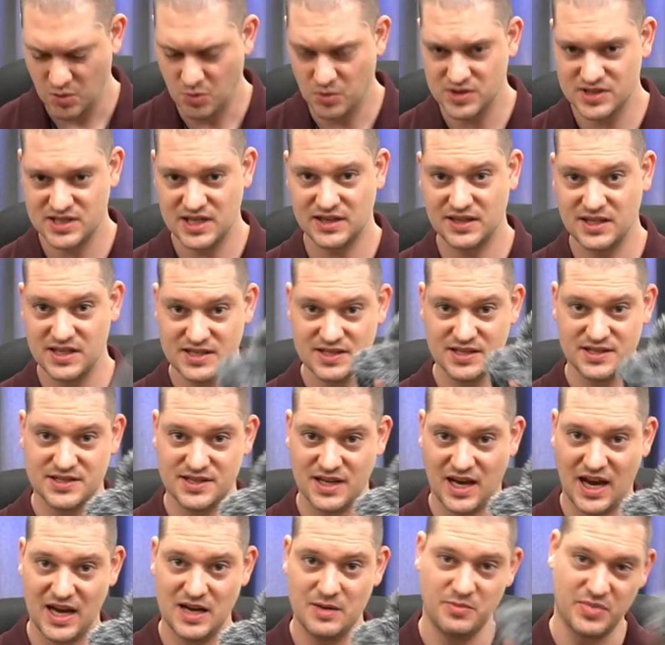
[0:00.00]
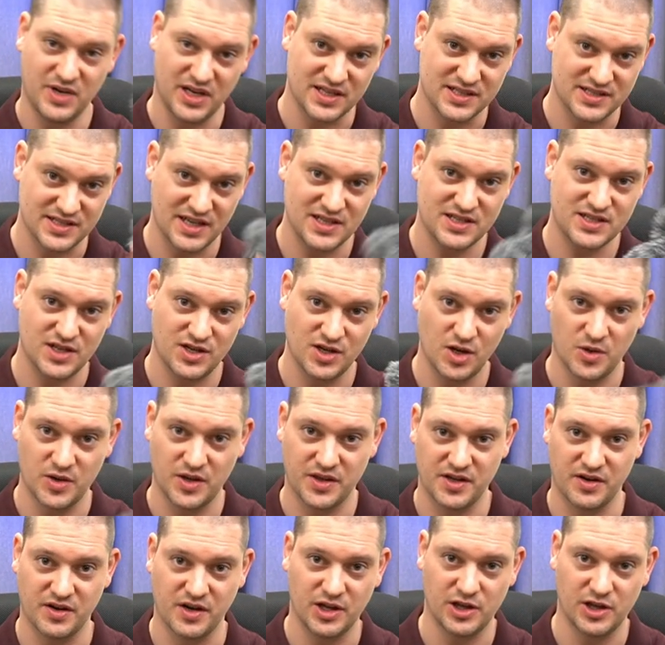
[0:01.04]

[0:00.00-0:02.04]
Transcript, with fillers: we'll set these aside, but it's nice to know that they're